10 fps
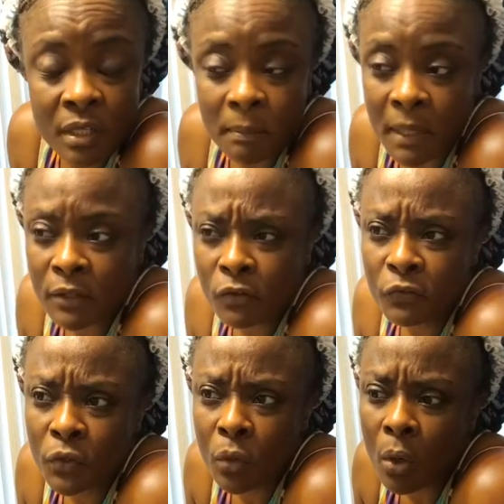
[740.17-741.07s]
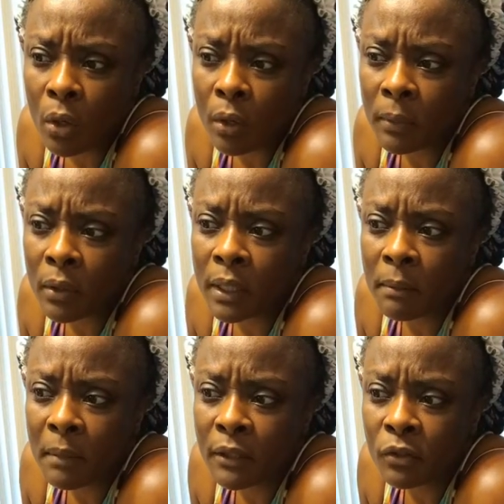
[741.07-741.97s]
They make you feel horrible.
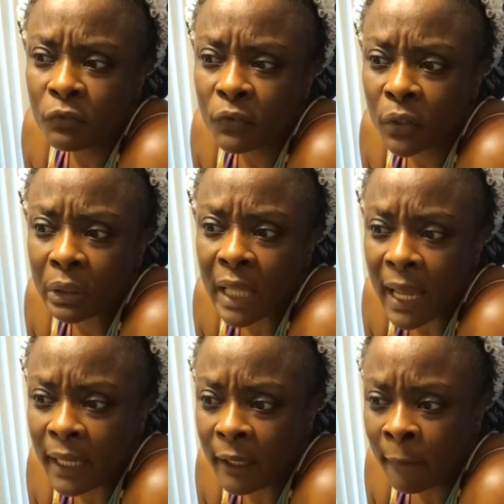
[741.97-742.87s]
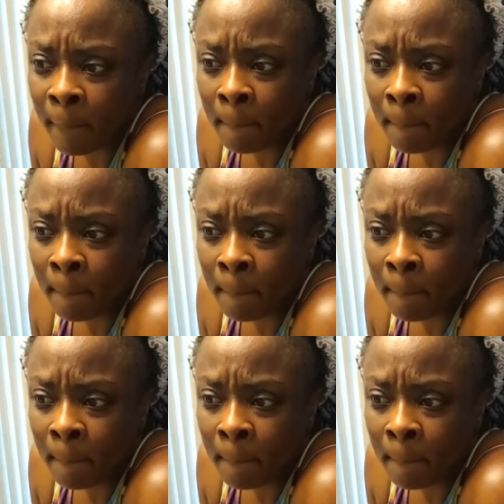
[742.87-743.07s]
They make you feel like